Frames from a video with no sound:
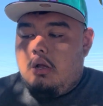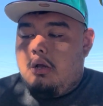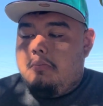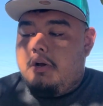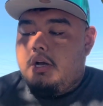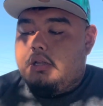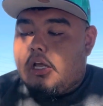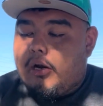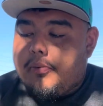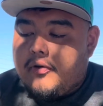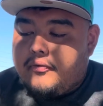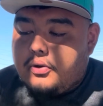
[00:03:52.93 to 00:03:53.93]
But that'll
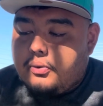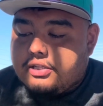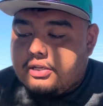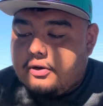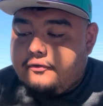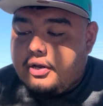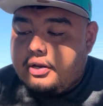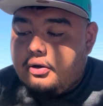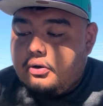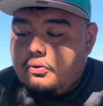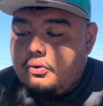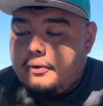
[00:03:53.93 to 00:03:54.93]
be it for the rest of the
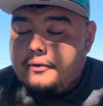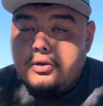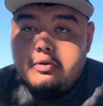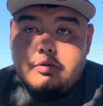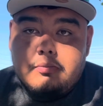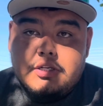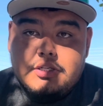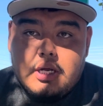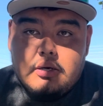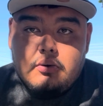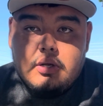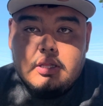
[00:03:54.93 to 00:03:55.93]
video. If you're new to my
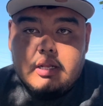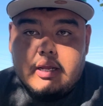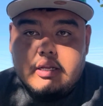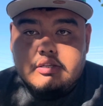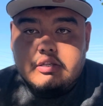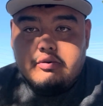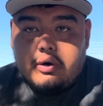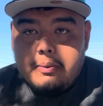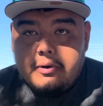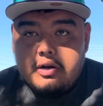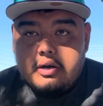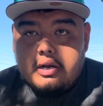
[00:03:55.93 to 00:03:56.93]
channel, hit the like and subscribe
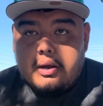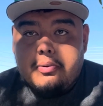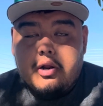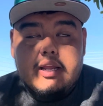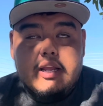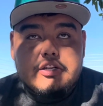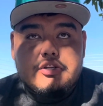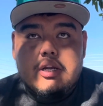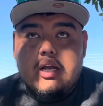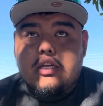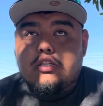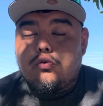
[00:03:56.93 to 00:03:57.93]
button. I'll probably catch you
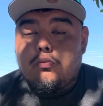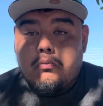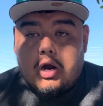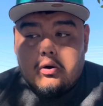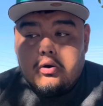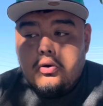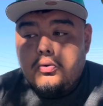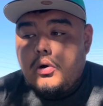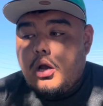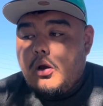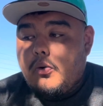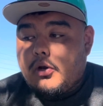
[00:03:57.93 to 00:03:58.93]
guys tomorrow
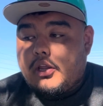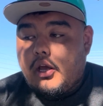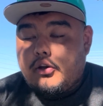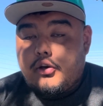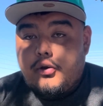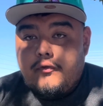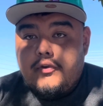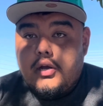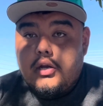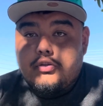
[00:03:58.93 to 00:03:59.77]
with the other new uh,